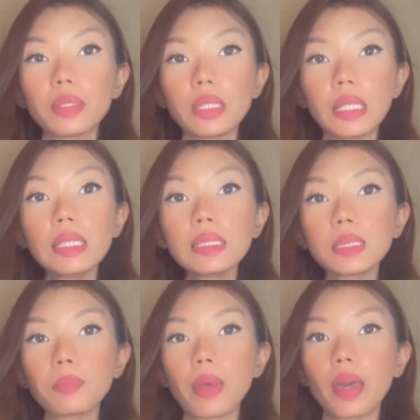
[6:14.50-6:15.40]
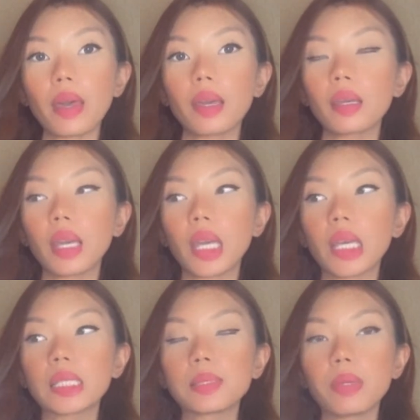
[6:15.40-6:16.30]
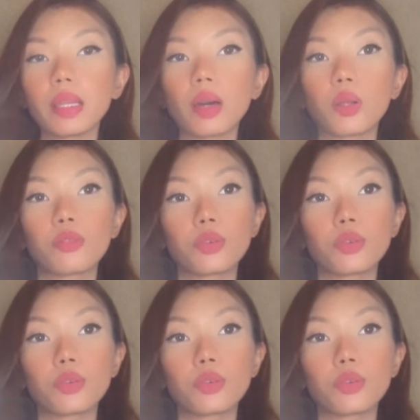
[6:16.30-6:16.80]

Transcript: this bag is made out of